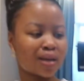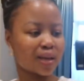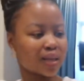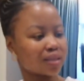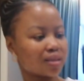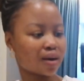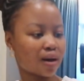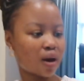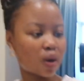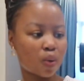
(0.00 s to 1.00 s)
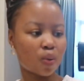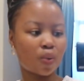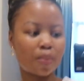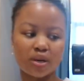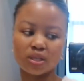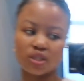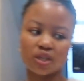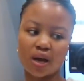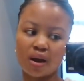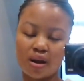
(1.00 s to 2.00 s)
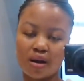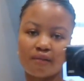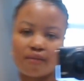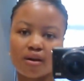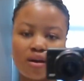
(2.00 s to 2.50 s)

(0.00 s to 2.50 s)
can tell how much I love